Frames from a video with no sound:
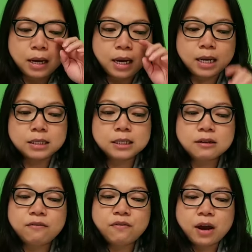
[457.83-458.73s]
Is this
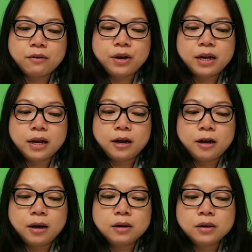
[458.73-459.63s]
a very uh,
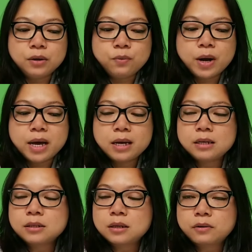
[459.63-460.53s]
a good way,
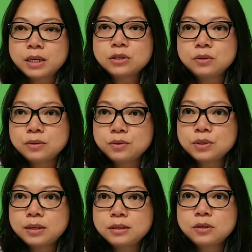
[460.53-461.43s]
it's a great
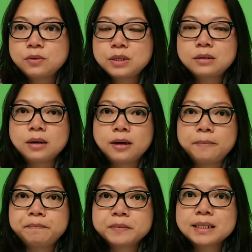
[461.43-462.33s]
solution to
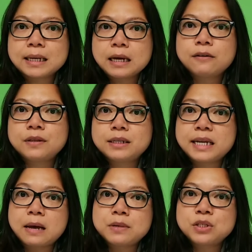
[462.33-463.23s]
um, take care of the
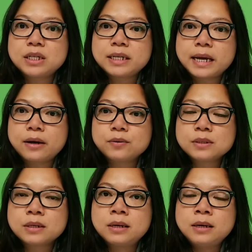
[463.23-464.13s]
damaging nails.
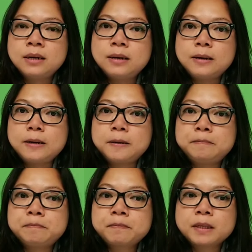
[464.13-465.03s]

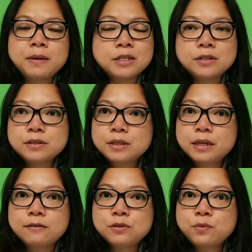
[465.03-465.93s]
Um, patient doesn't
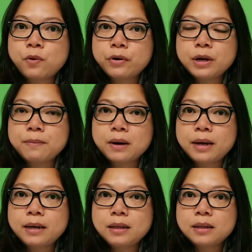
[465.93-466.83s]
have to worry about
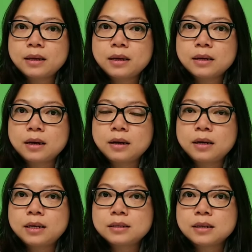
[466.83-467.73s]
anything. Uh,
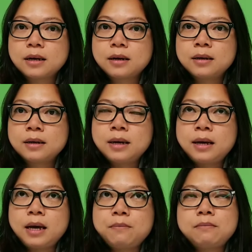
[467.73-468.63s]
it's a, uh,
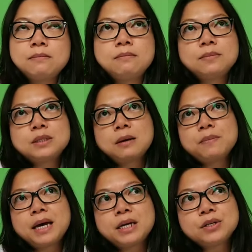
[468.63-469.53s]
and some
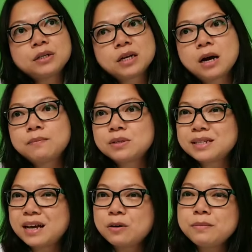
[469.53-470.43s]
patient come to
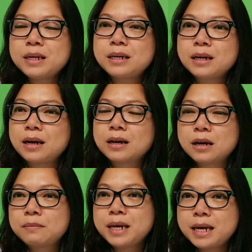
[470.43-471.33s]
tell me, uh,
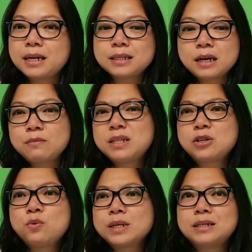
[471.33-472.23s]
come in and tell me,
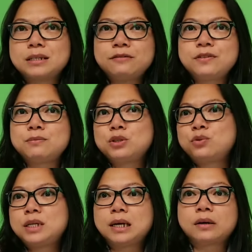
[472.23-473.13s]
so what's the difference
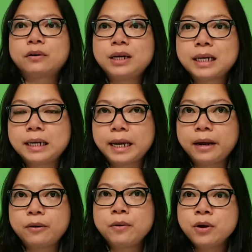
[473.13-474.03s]
between acrylic
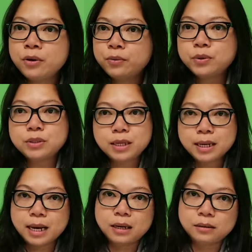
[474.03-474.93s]
nail, which they
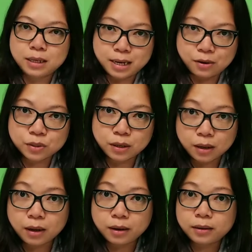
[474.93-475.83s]
get at the nail
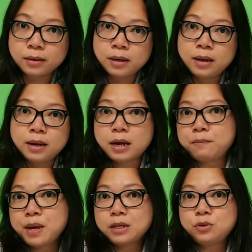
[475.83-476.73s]
salon,
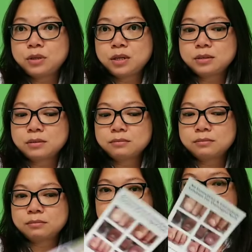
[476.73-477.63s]
compared to this
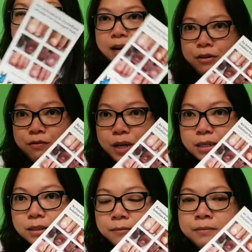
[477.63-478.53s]
KeryFlex.
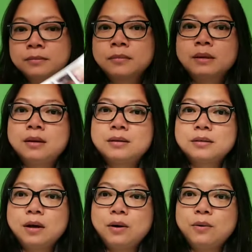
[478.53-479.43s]

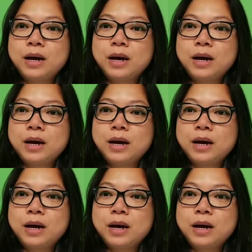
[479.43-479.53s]
So I